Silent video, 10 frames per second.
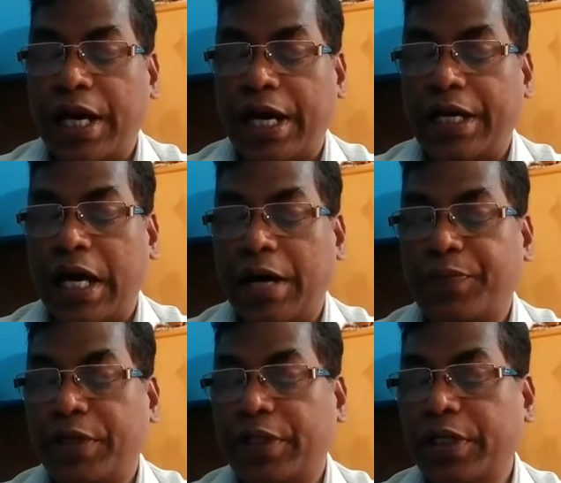and
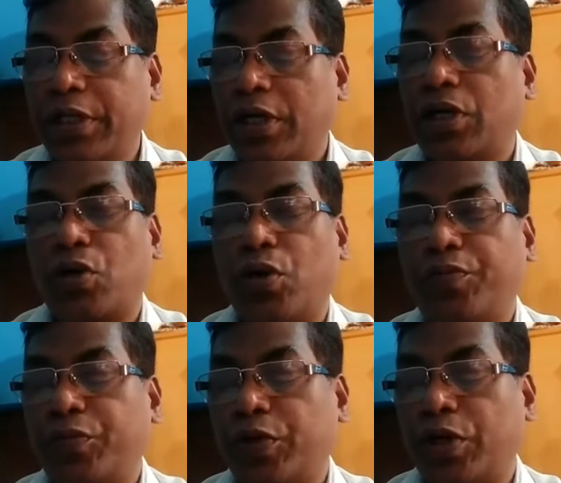after the
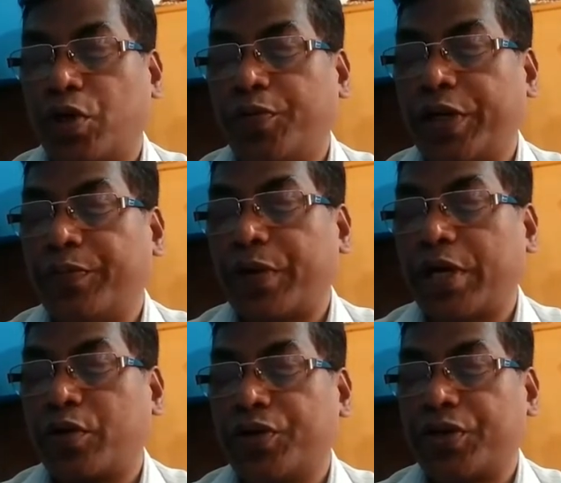Roman Empire,
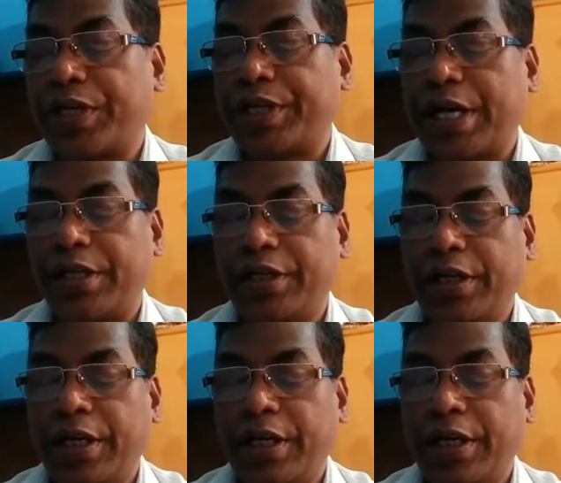Constantine.